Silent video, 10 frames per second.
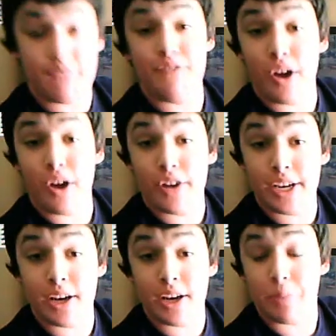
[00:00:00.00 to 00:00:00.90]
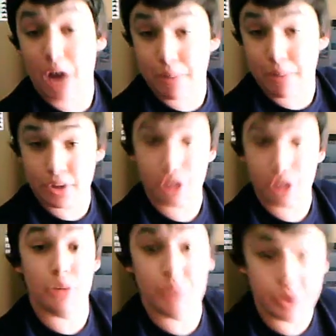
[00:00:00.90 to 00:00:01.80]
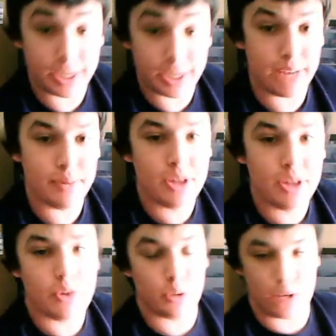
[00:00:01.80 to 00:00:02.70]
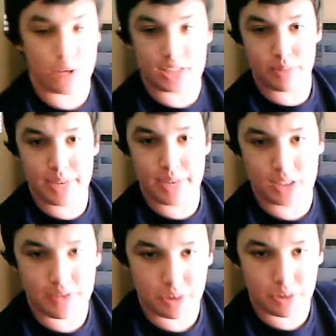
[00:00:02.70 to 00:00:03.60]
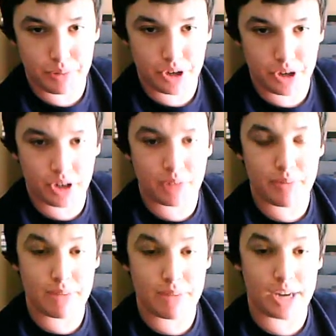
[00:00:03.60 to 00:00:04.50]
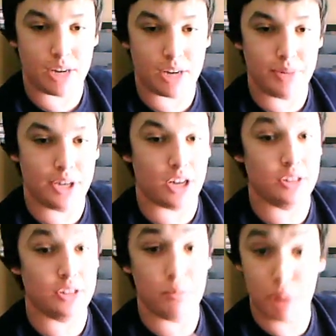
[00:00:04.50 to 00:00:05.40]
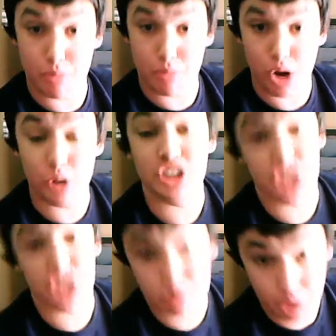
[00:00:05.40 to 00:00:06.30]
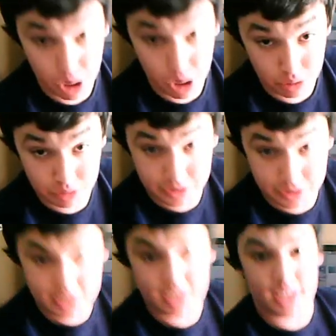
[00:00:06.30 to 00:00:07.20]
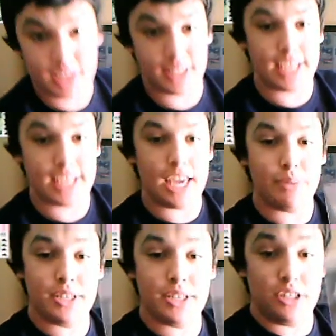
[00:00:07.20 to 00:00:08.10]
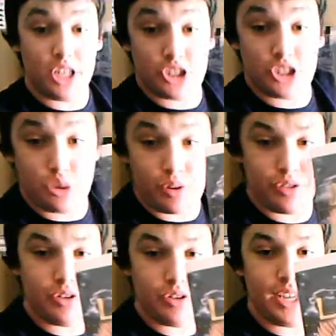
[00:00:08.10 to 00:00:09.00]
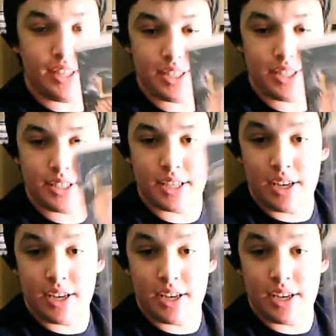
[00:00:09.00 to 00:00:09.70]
a very popular computer game, which is actually based off a computer made by a company called Mumbo Jumbo. And that game is Luxor 3. This is